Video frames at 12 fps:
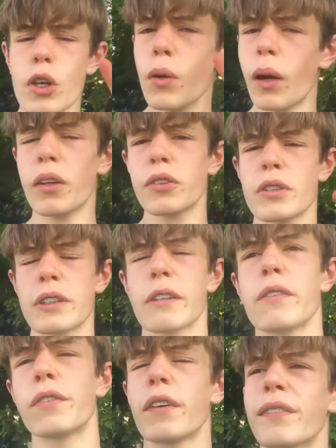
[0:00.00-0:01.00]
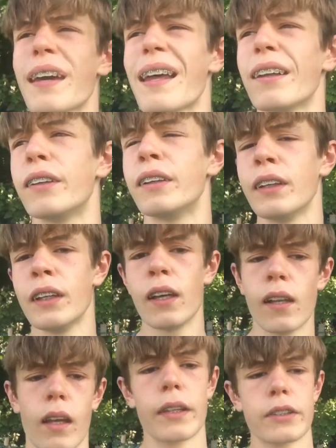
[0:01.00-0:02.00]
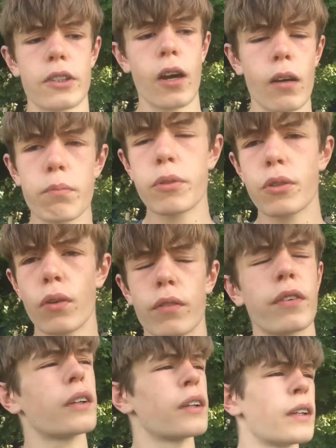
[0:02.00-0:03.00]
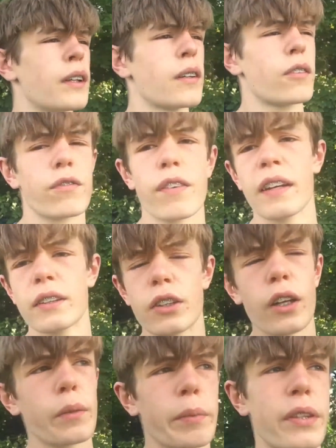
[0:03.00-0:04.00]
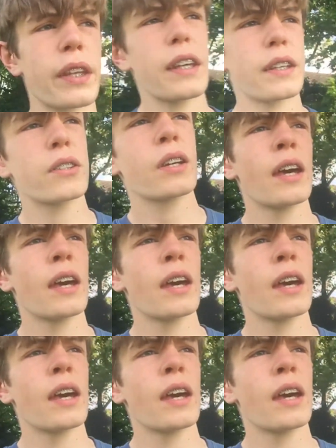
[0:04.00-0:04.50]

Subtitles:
175 gallon like tub sort of vat type things,